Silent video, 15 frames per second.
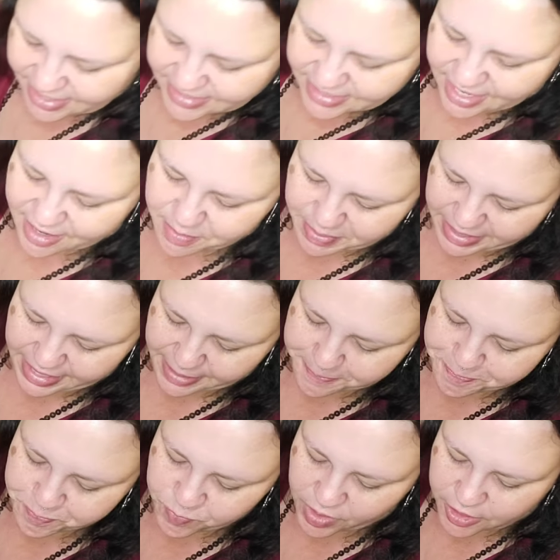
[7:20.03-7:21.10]
is going to
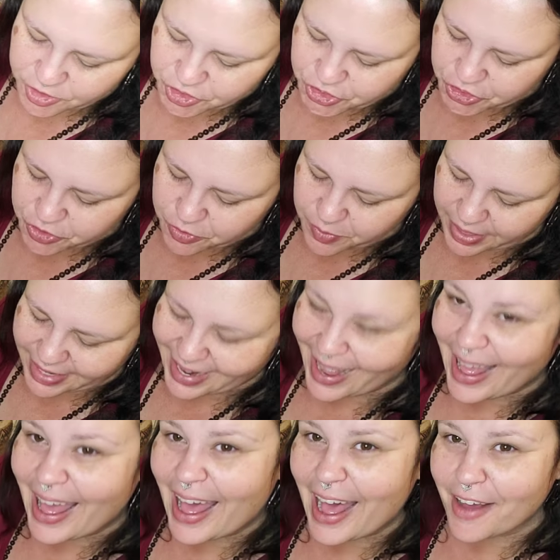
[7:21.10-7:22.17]
be
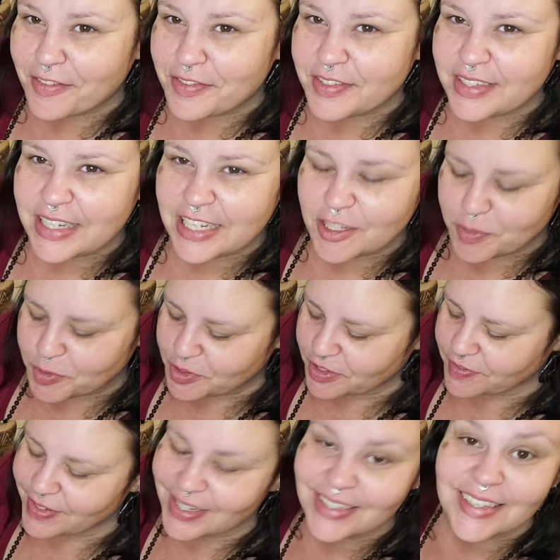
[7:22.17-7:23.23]
2.5 teaspoons
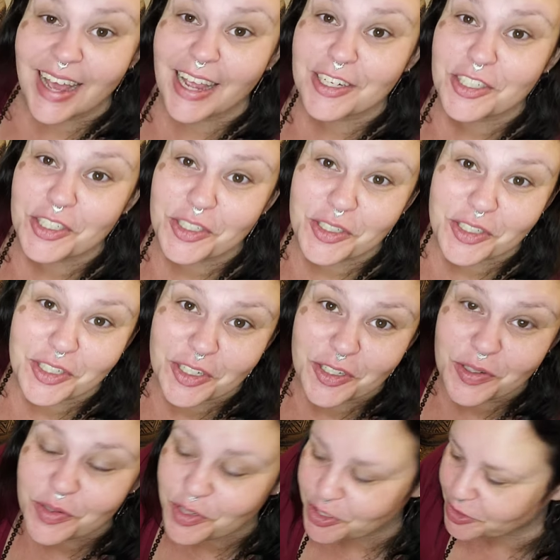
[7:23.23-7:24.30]
of yeast. I actually usually
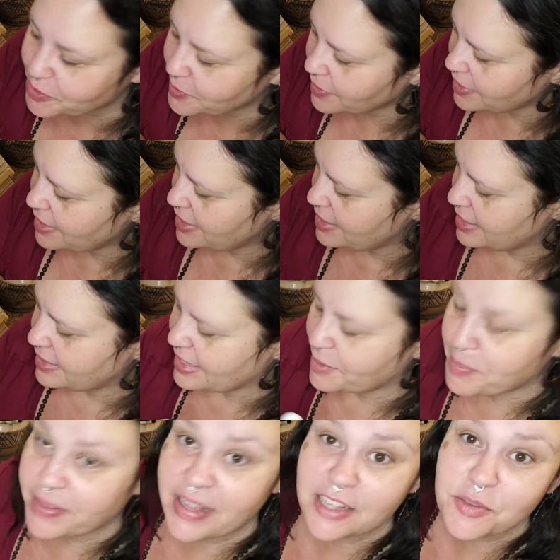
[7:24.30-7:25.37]
just use 2,
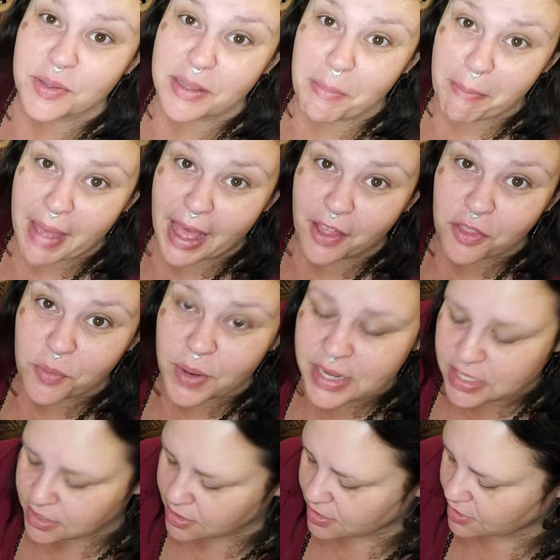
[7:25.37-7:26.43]
but that's what the math
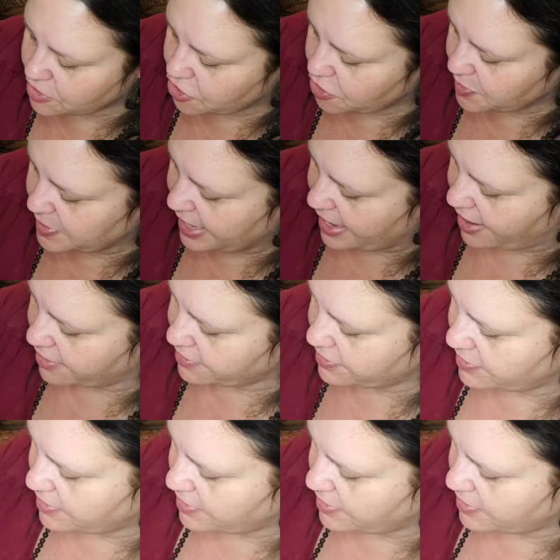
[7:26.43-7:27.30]
was. 2.5